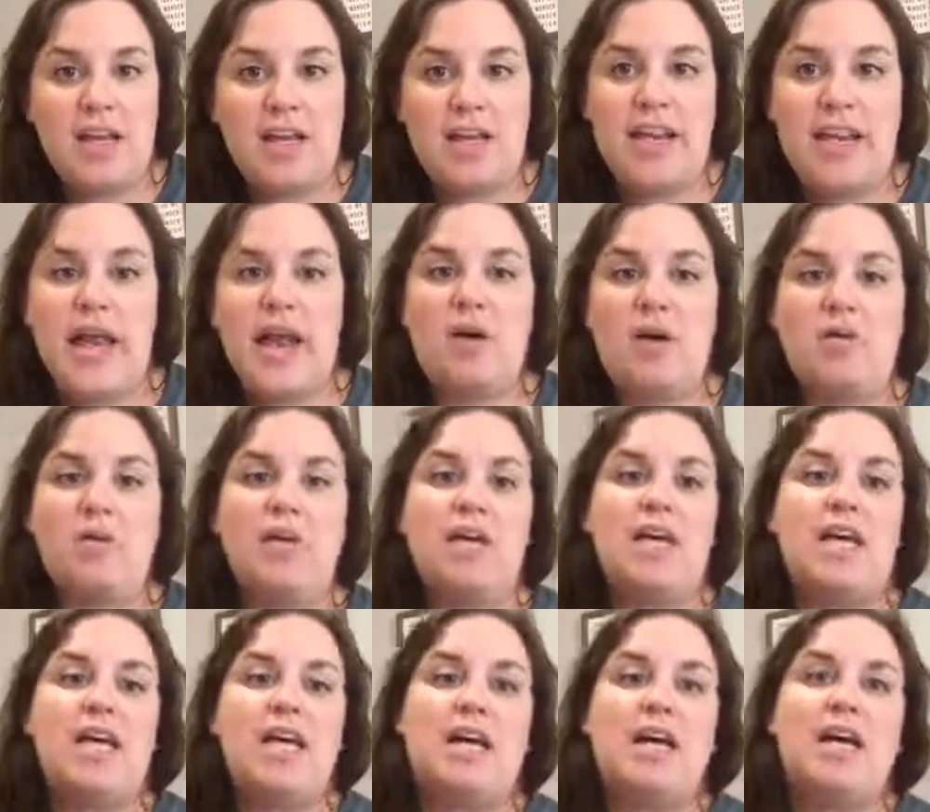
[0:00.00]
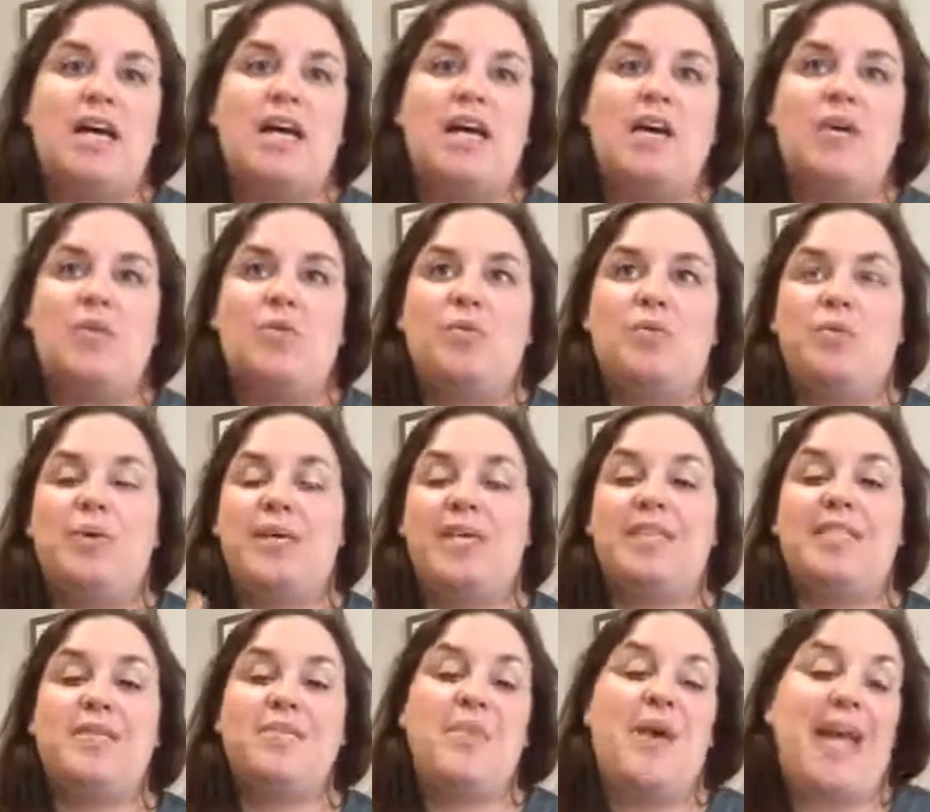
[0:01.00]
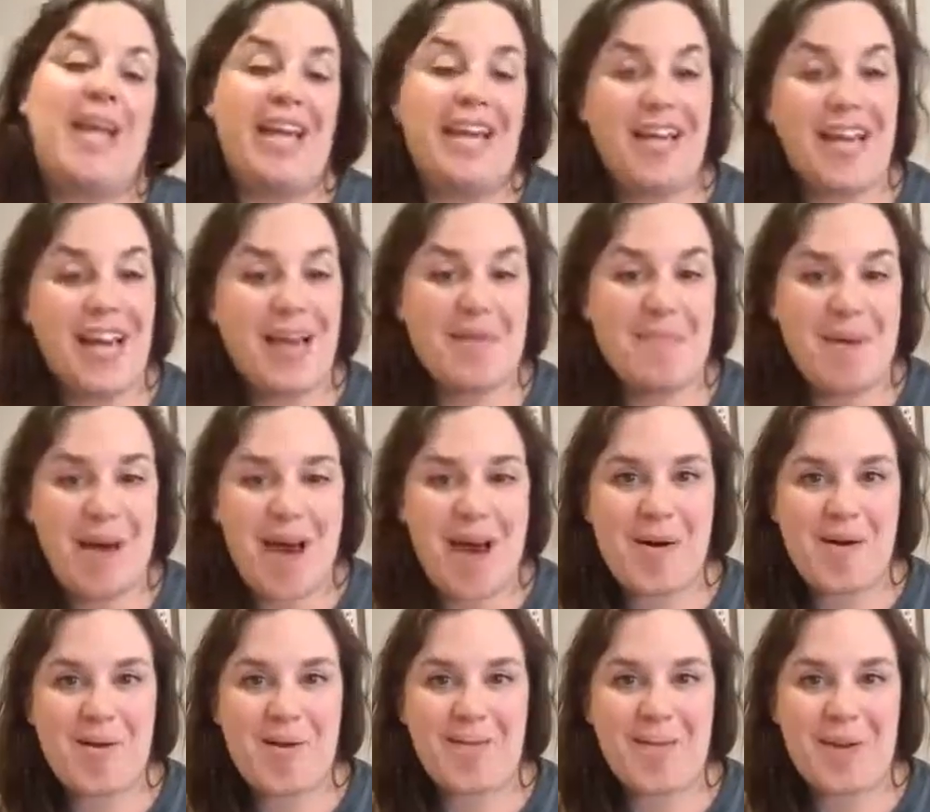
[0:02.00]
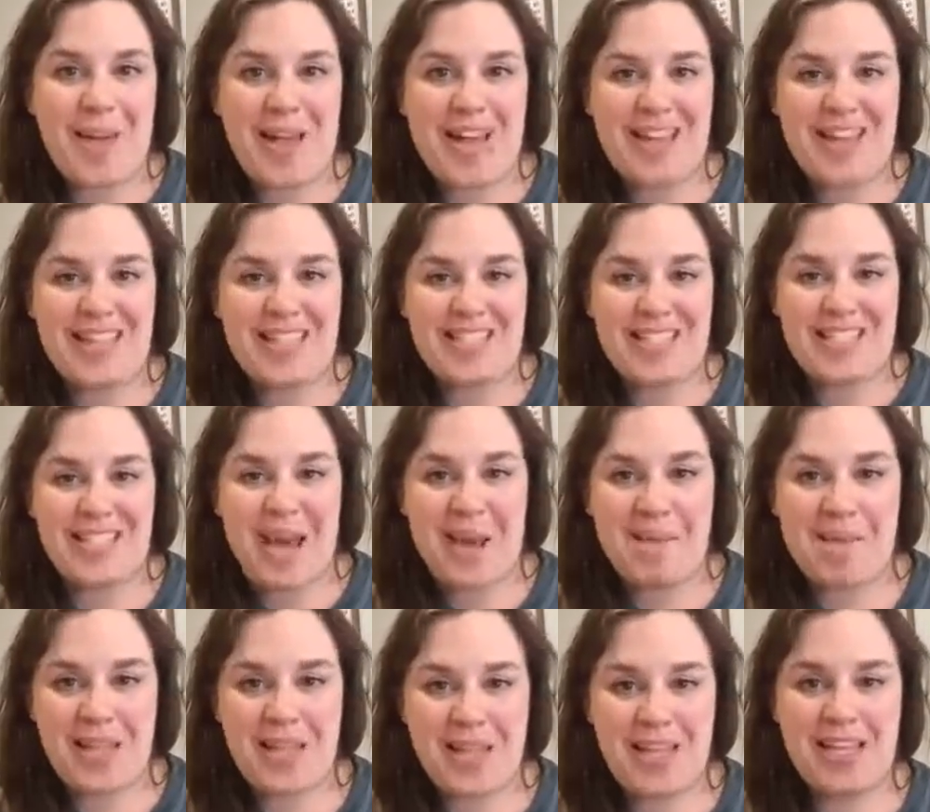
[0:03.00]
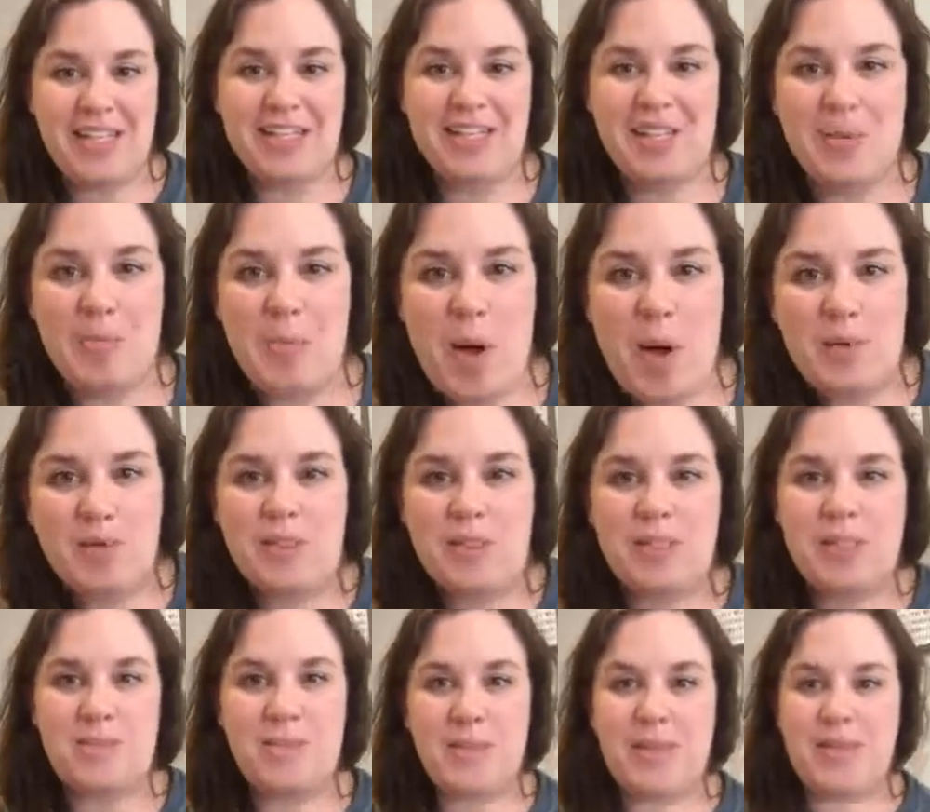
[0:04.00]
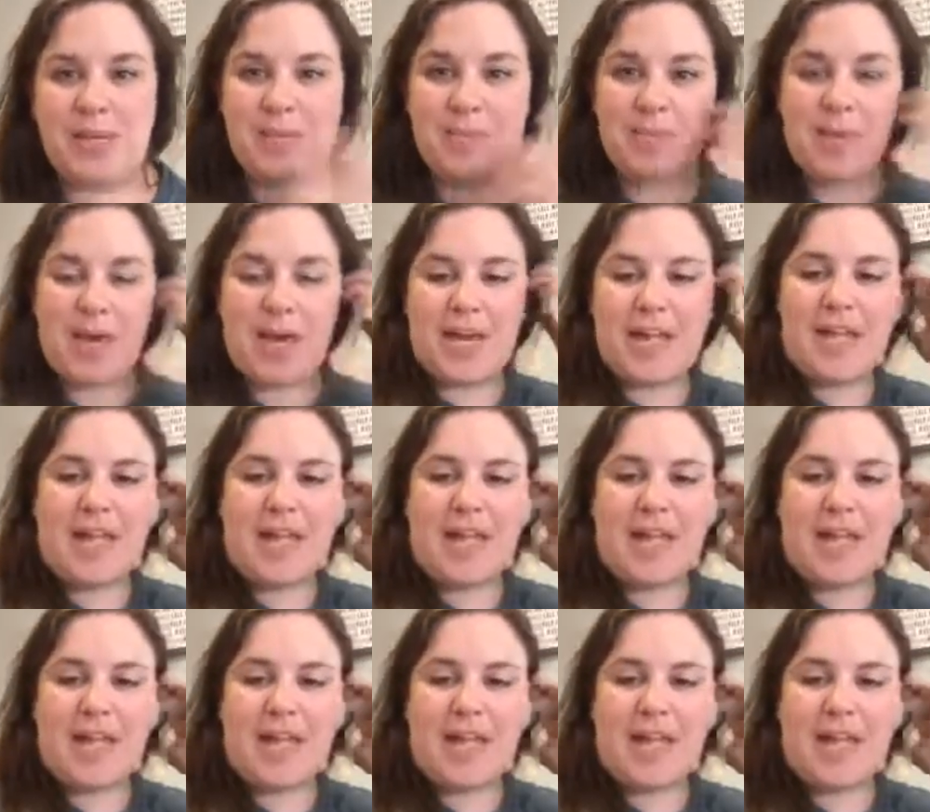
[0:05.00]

Now, we can debate about when Sabbath is supposed to be, but